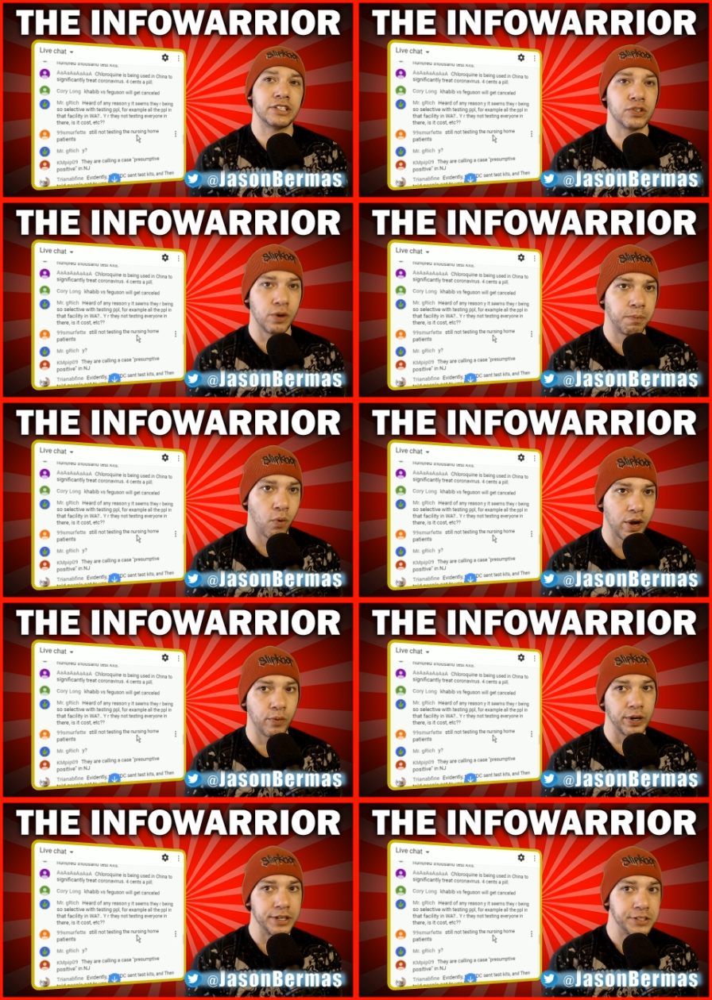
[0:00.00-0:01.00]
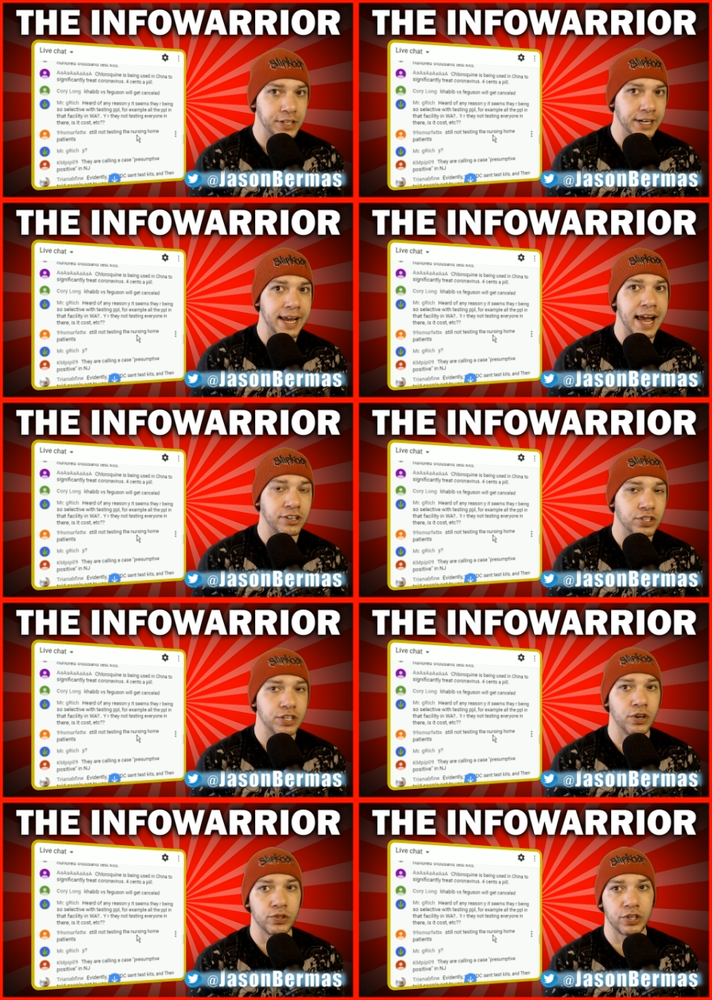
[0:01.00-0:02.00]
to a point where a city actually
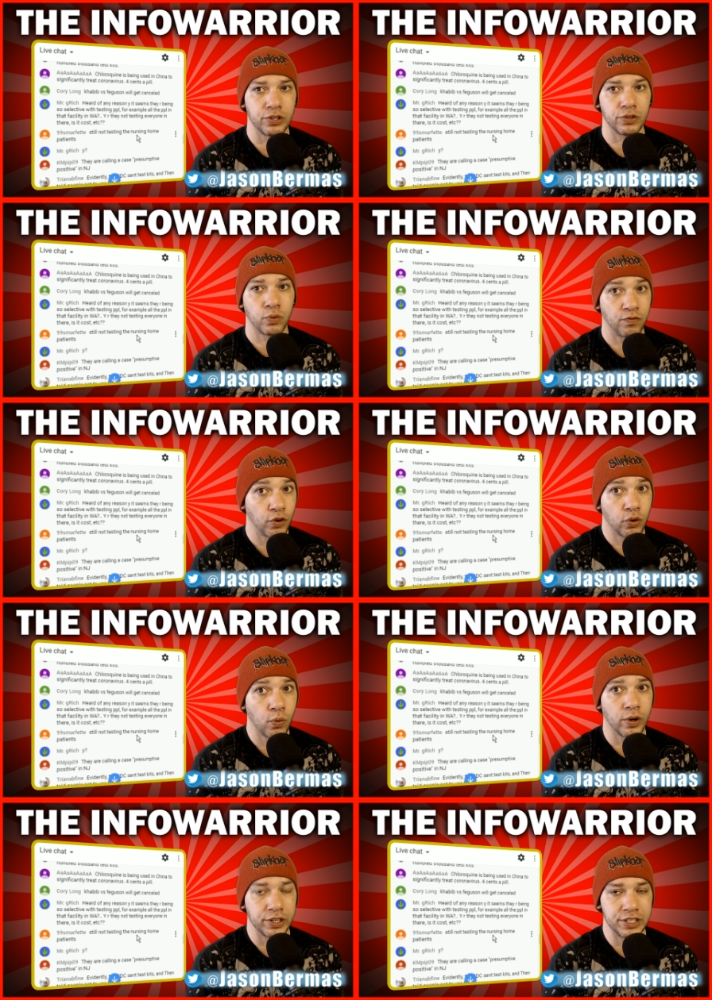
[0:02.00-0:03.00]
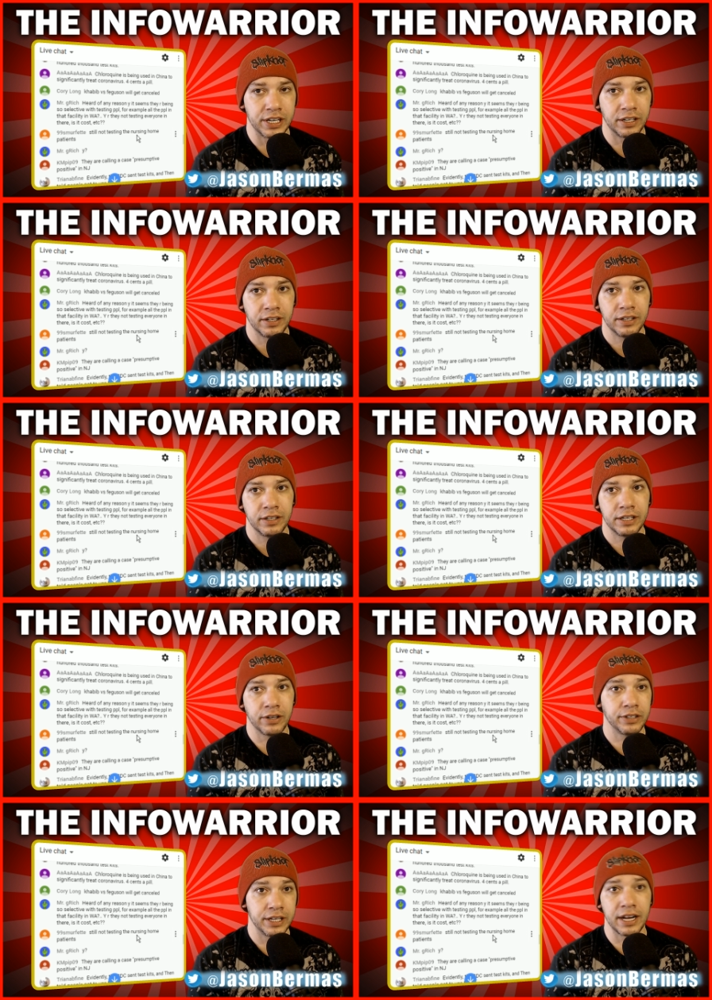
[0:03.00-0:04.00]
goes under full quarantine here
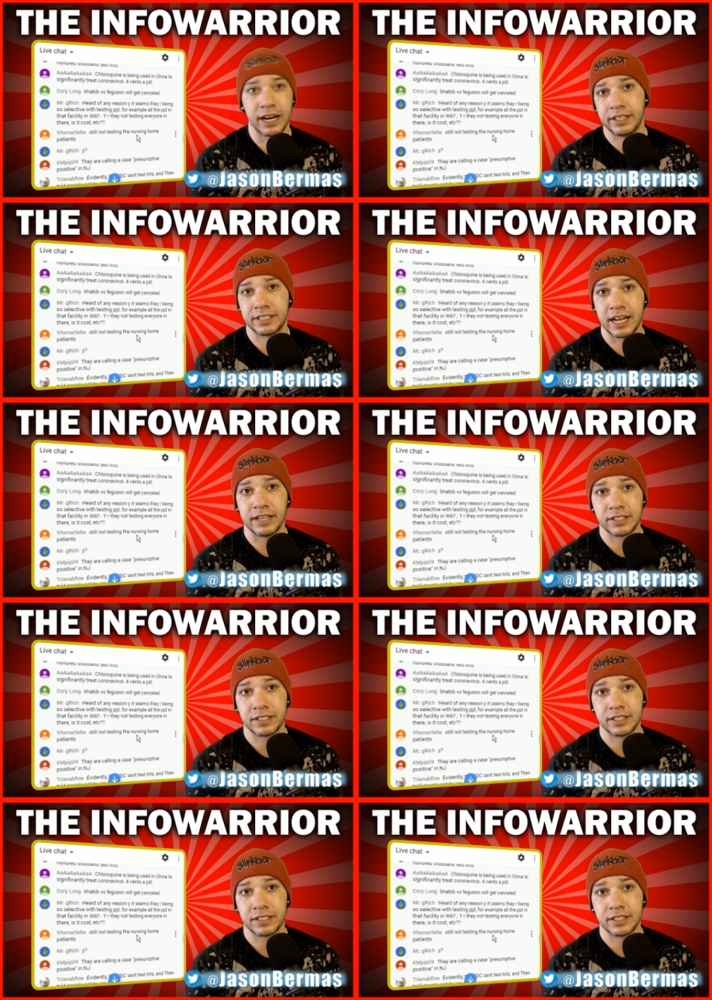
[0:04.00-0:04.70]
in the United States?